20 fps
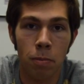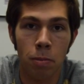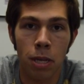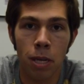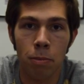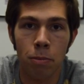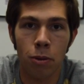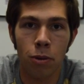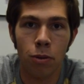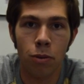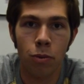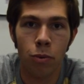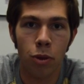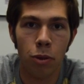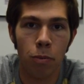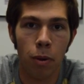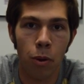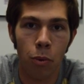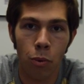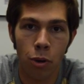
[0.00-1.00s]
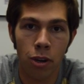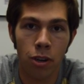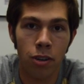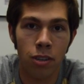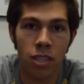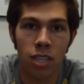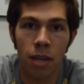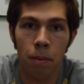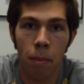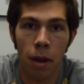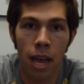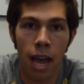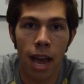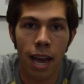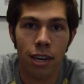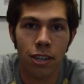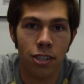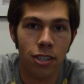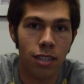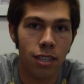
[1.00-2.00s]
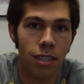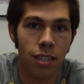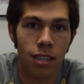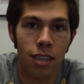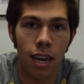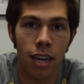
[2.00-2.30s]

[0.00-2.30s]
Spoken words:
people with my words and my actions.